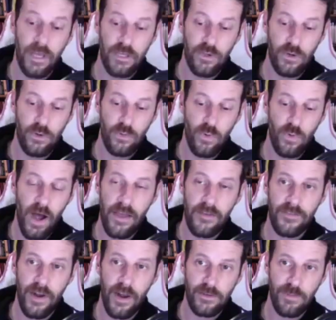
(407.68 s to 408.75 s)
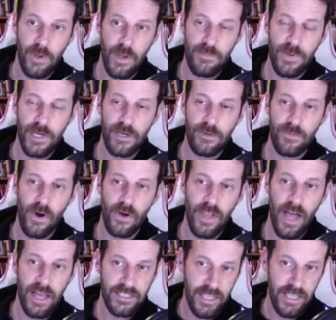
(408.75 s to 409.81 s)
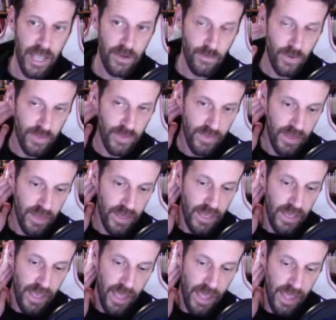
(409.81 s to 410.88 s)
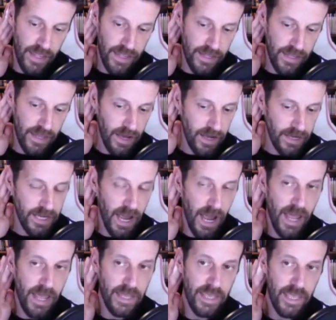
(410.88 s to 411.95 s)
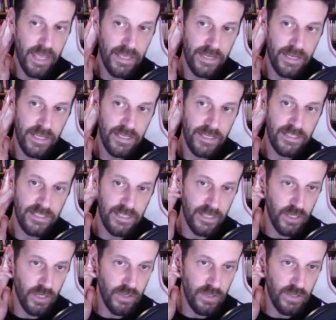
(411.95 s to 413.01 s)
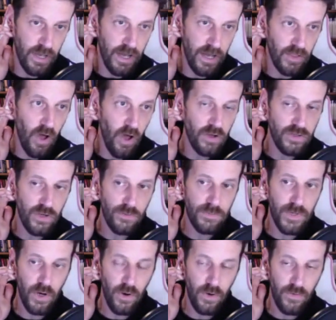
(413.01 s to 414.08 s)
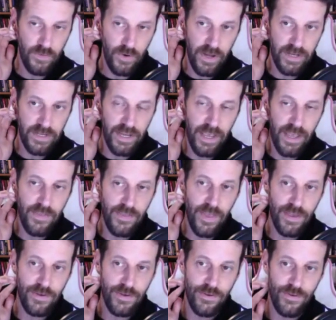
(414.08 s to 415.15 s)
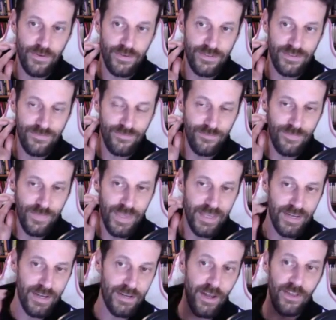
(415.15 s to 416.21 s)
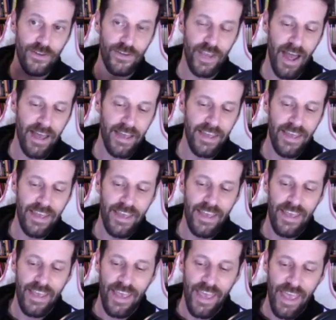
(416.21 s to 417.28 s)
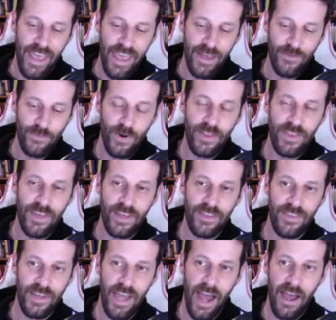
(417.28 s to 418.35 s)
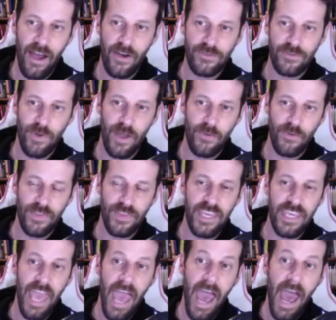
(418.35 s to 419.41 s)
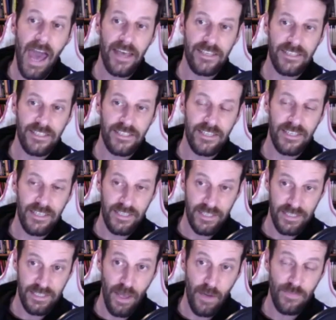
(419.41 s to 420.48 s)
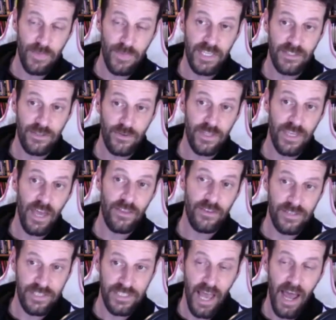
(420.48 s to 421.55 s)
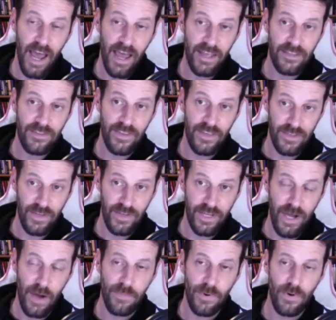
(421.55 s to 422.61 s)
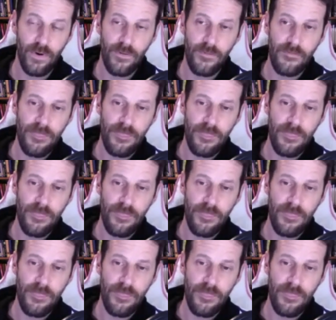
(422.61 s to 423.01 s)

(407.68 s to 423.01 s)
your wife. And I was playing pickleball last night with a, guy and his uh, long-term girlfriend, and then it was me and another guy. And one of the the guy I was playing with, he asked something to the other side, the the couple,